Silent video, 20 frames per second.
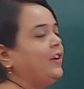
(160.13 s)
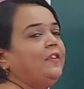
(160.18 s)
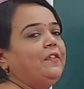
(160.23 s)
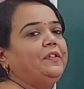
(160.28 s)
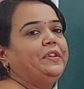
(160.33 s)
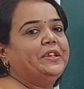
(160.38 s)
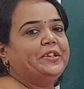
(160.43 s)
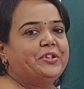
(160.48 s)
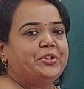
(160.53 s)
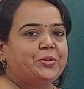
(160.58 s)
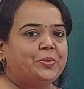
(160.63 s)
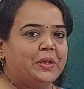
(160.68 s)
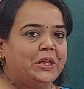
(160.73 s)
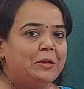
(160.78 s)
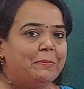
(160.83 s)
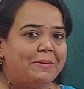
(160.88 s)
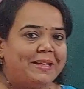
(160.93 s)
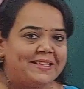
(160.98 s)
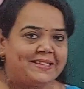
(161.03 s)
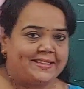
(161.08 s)
a virtual
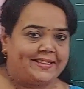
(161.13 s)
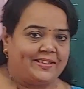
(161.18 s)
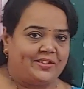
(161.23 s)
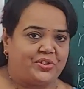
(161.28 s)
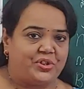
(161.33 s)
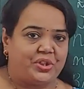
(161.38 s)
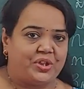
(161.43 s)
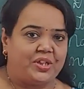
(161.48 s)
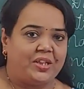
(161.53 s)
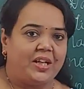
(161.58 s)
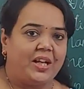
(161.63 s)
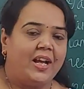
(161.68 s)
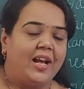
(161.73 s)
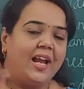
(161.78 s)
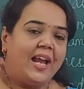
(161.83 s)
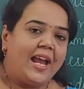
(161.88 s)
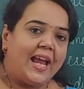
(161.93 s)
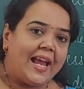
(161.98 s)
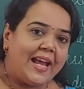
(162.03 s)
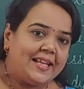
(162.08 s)
message.
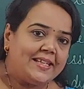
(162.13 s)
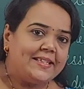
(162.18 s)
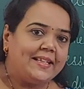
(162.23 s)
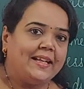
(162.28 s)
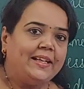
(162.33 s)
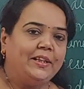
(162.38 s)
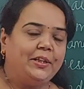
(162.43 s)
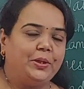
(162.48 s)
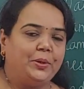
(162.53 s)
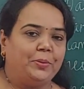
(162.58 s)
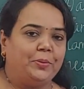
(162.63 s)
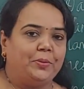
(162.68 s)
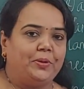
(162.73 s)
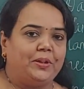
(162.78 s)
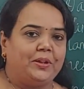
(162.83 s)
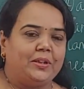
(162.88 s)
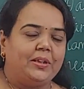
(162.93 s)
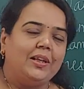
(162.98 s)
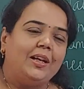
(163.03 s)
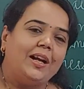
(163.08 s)
As I told,
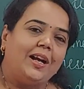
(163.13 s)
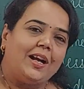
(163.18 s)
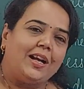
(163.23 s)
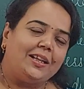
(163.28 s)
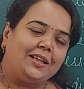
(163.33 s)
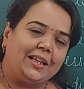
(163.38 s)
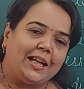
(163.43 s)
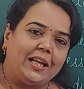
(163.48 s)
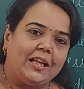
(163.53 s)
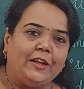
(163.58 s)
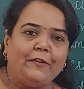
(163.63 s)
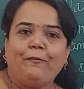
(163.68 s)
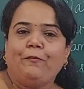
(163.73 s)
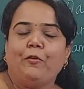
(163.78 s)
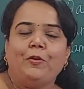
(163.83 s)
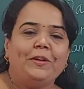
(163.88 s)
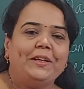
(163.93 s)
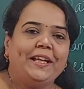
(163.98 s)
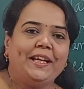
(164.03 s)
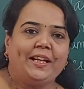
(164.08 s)
a
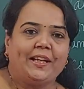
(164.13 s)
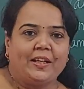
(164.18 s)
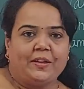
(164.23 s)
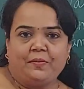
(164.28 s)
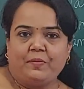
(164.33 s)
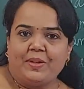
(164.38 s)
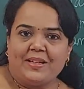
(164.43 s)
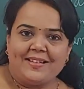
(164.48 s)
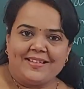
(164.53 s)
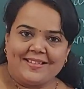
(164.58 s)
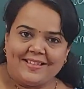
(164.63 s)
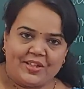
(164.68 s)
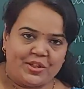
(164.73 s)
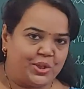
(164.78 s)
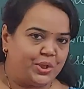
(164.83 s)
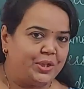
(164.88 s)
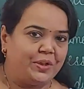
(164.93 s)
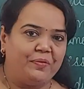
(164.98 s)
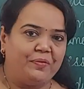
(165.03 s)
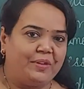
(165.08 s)
telephonic
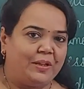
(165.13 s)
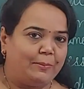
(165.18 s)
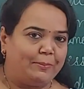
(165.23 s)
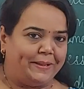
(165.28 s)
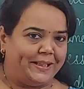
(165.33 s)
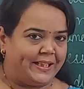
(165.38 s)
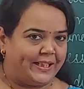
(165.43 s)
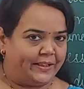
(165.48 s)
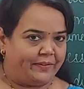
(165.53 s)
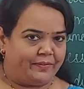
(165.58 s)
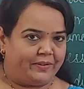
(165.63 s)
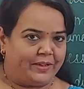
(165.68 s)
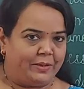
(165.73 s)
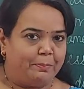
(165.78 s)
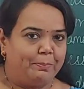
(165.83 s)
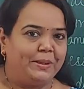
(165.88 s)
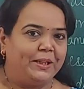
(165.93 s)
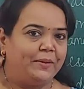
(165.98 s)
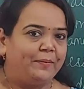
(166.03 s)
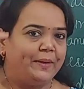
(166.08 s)
conversation will be given
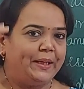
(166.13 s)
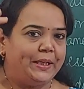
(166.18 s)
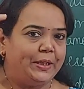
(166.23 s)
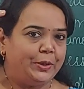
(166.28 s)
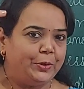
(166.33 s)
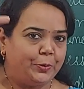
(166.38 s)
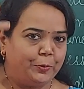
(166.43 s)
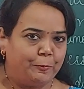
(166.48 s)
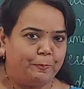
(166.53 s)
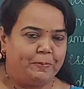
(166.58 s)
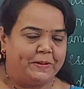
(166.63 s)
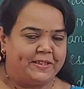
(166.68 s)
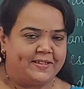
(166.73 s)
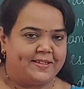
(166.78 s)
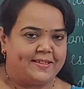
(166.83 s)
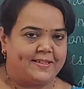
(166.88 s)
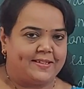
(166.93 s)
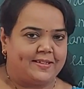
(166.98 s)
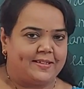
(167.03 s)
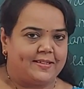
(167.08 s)
between two
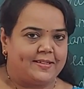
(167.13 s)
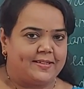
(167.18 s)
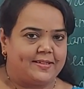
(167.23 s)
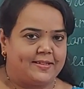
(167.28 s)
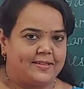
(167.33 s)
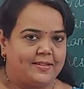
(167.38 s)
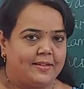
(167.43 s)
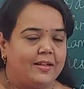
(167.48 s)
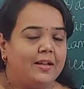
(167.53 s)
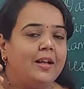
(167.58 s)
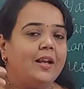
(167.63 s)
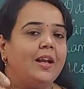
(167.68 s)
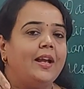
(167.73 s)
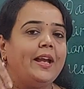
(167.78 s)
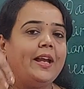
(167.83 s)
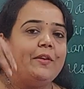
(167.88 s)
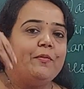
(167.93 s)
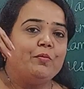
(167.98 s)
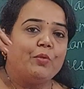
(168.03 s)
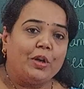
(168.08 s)
persons.
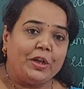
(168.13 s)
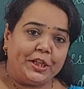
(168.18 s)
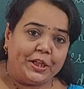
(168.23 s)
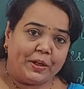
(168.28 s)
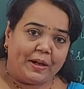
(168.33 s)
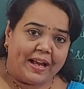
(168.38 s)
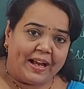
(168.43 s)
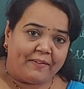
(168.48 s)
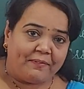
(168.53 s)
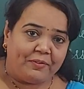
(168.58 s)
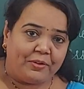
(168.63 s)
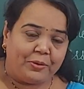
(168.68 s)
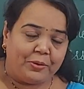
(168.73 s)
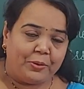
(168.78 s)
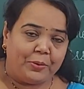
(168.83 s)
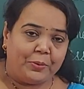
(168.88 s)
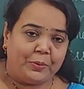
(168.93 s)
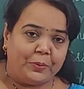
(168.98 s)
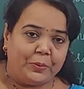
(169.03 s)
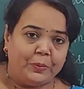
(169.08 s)
And what you have to
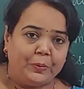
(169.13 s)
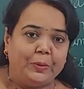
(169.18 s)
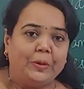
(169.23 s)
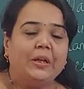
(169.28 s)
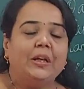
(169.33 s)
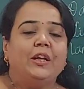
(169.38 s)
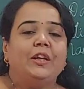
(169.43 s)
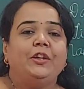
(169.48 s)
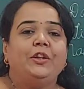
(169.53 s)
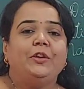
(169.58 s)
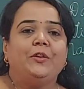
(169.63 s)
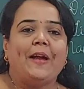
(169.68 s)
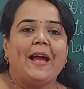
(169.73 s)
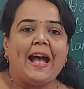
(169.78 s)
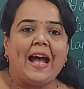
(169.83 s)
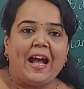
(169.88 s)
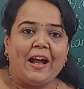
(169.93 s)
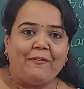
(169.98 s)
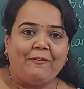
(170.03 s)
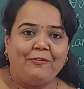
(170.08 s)
do? You
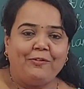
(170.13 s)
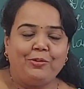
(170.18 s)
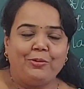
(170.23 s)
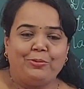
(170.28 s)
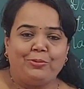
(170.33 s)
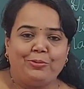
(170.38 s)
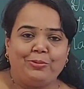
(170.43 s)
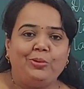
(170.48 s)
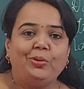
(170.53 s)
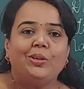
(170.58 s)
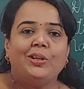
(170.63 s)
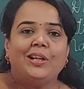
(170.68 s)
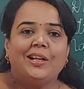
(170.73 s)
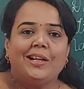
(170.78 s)
have to